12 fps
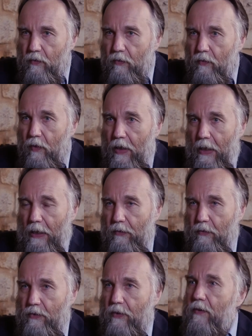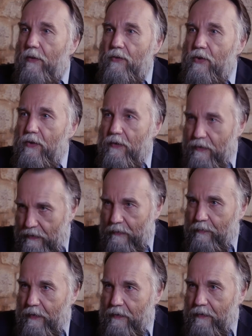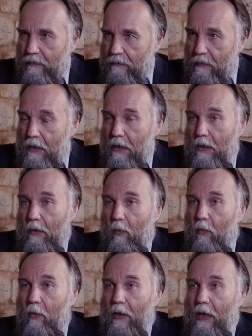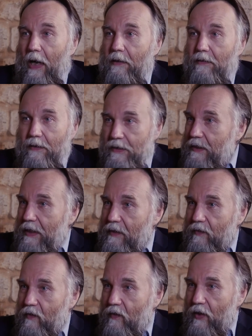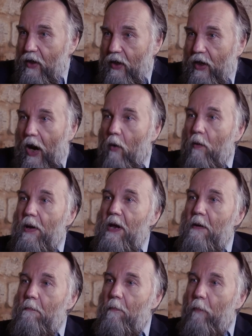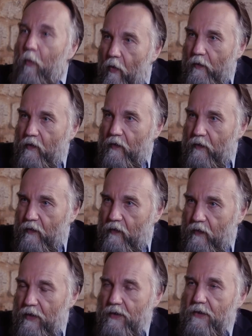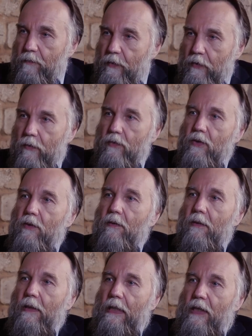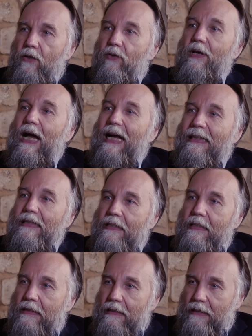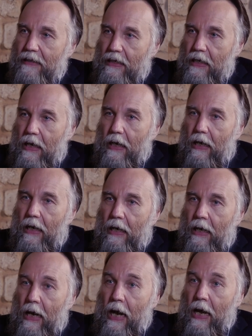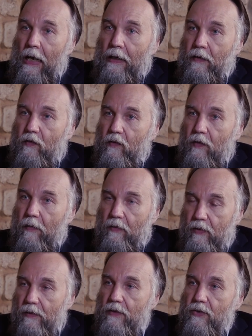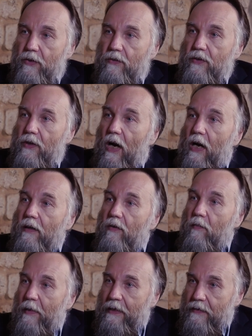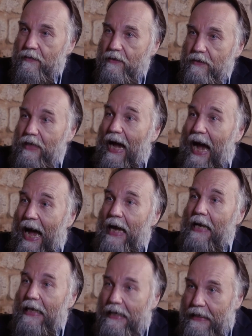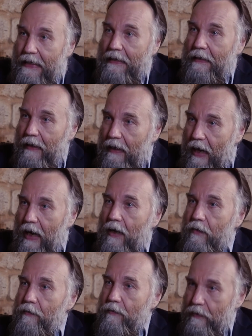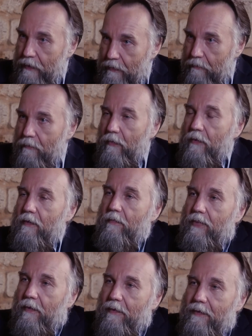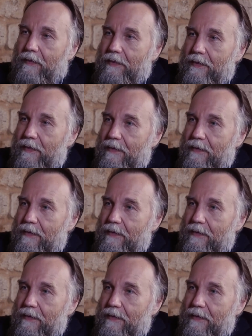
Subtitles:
to search deeper, we understand how important mm-hmm. spiritual reality mm-hmm. And religious arguments are in our modern politics.